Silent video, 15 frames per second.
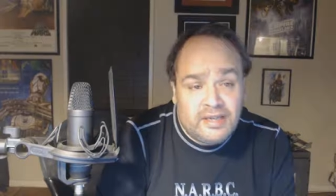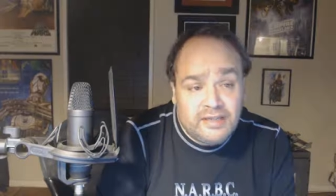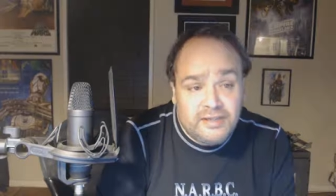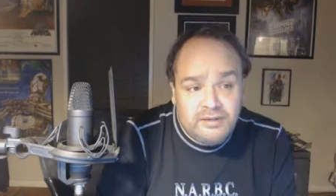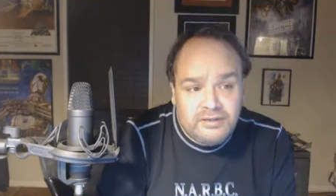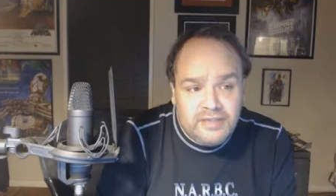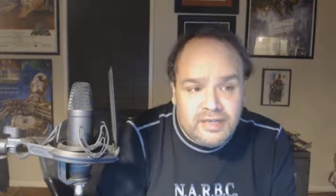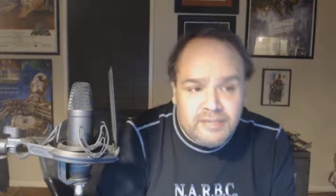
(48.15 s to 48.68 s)

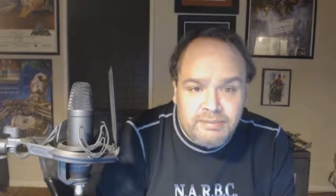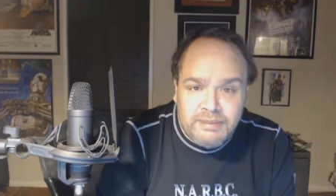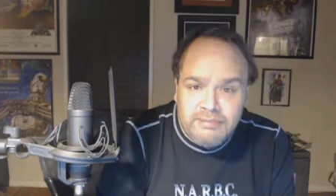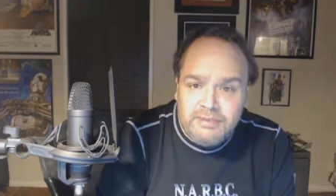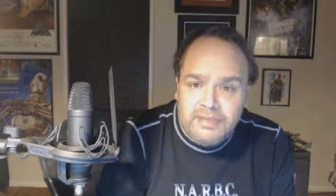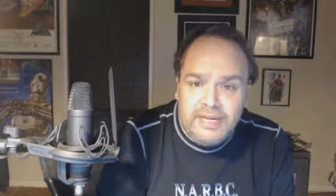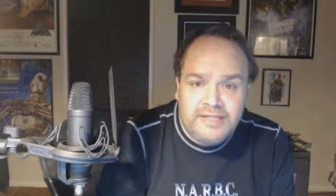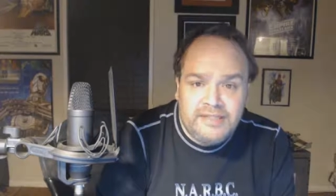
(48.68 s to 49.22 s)
I know a lot of
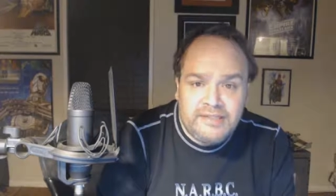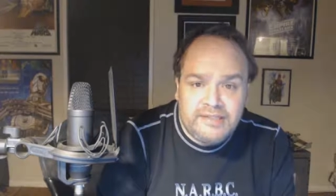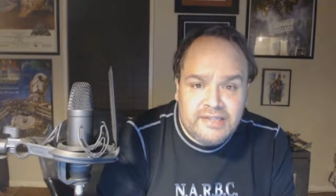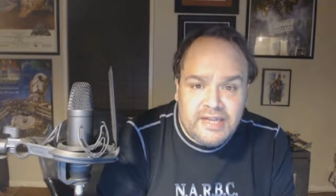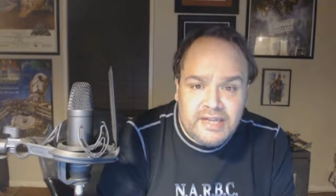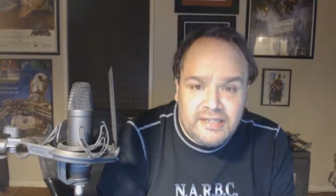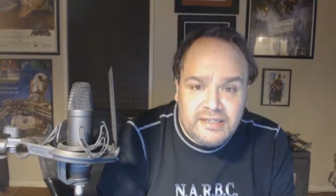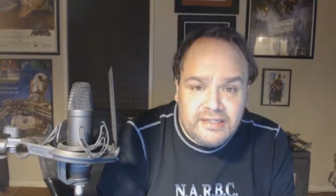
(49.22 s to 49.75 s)
people hate
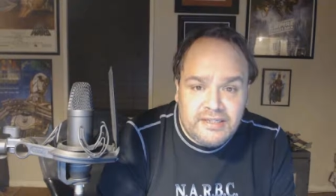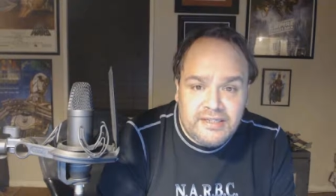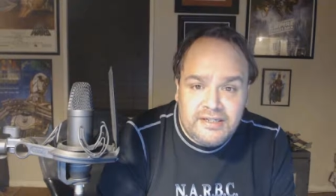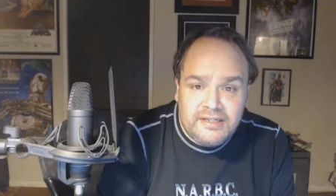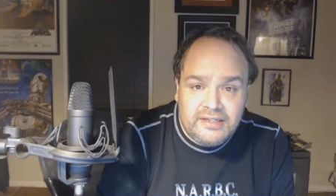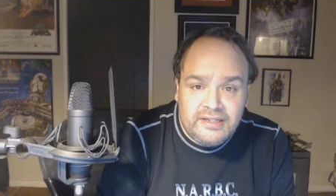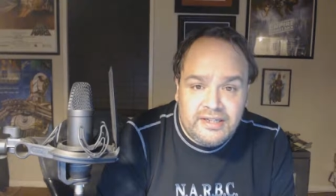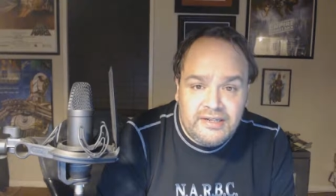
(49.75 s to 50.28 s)
this guy. He
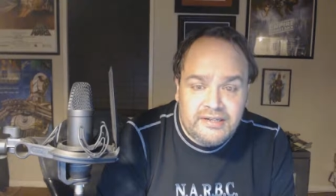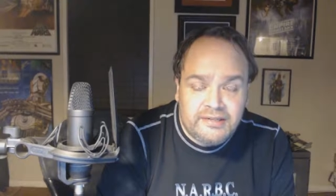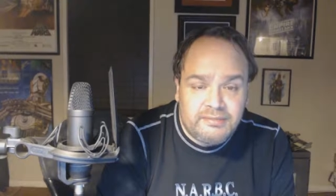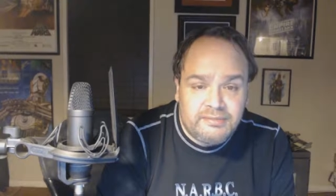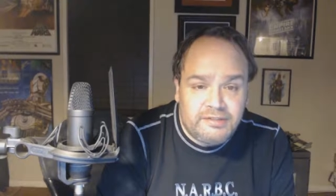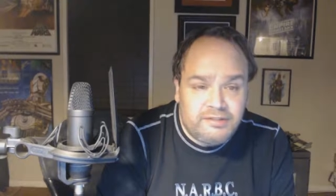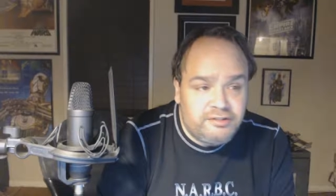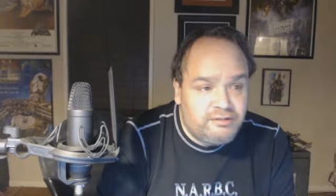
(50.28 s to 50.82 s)
uh, has
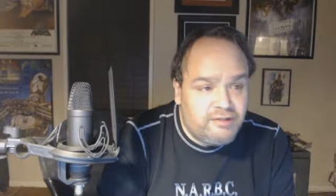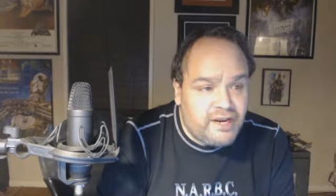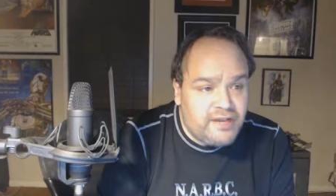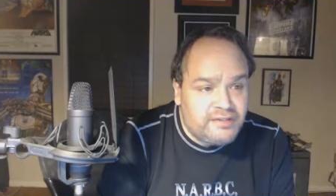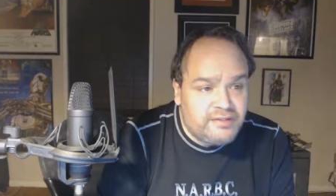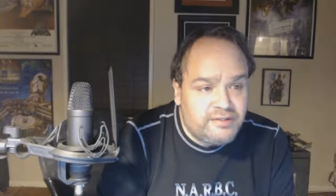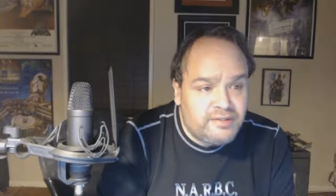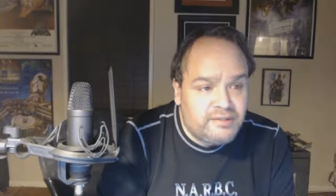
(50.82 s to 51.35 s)
some
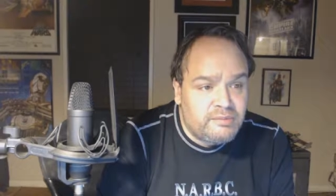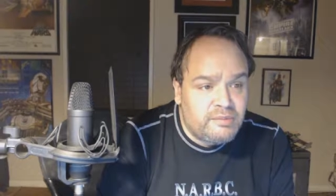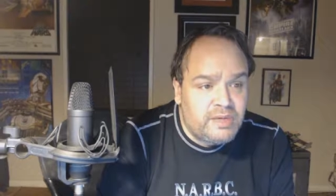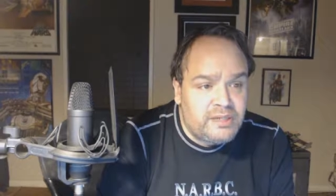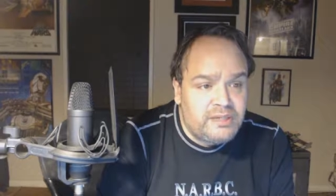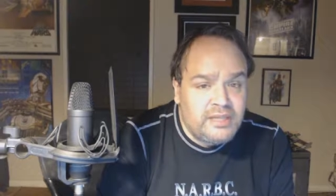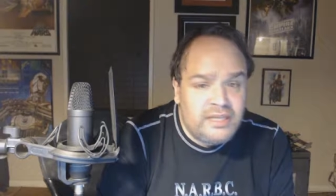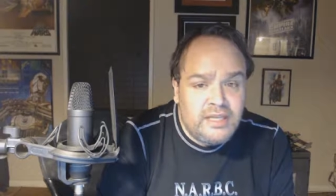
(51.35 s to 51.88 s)
detractors as
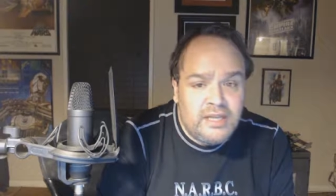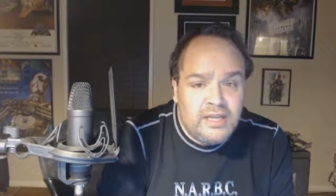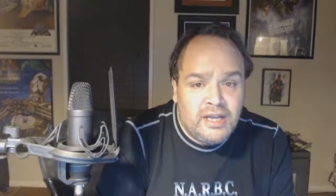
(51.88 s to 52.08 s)
well.